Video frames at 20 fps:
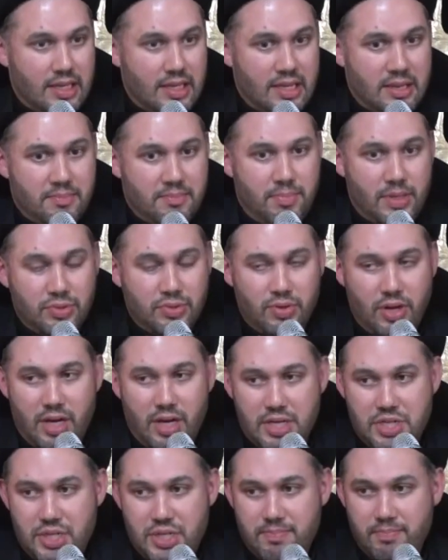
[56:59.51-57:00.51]
Banu
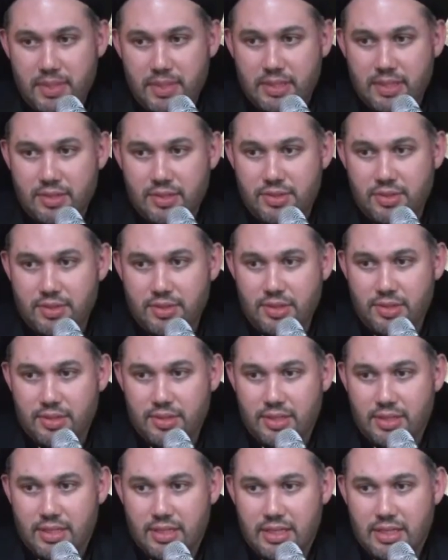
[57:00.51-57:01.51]
Hashim begin to go.
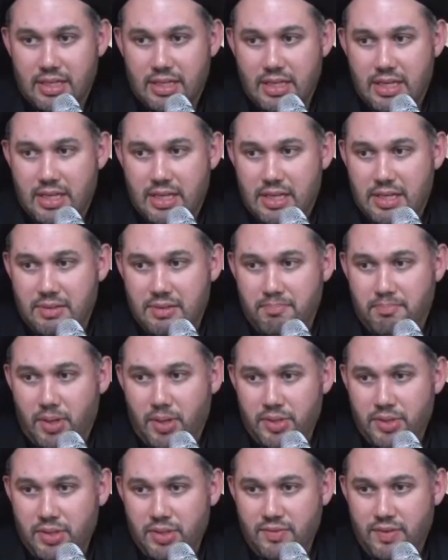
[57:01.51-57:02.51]
The body
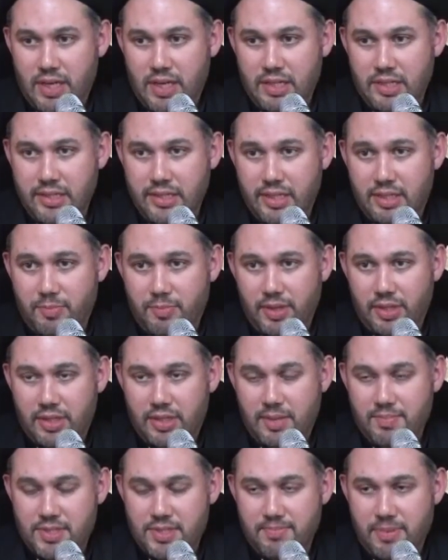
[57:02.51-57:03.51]
of Ali Akbar
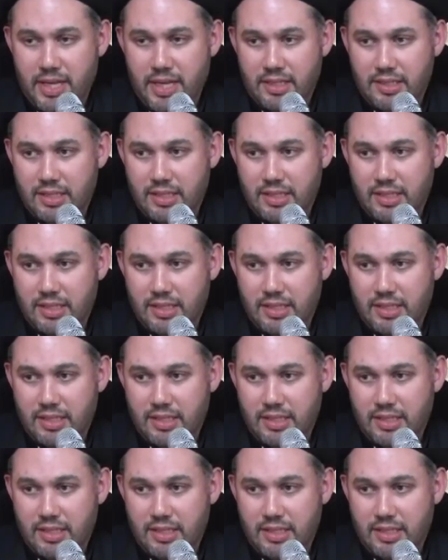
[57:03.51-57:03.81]
comes back.